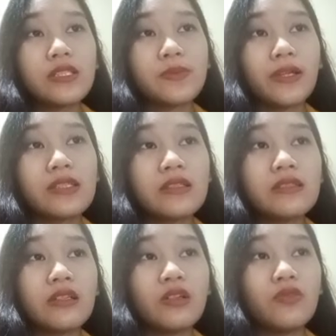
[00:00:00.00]

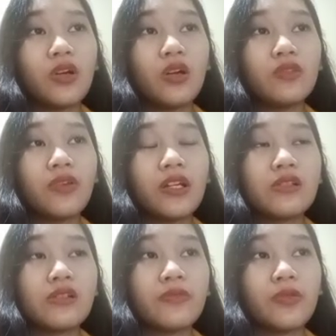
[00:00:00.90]
expenses, and overall
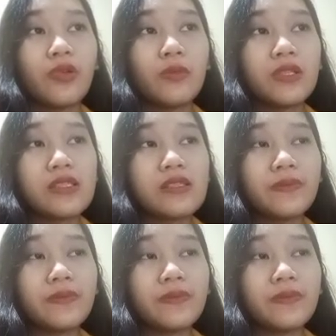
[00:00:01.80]
financial performance.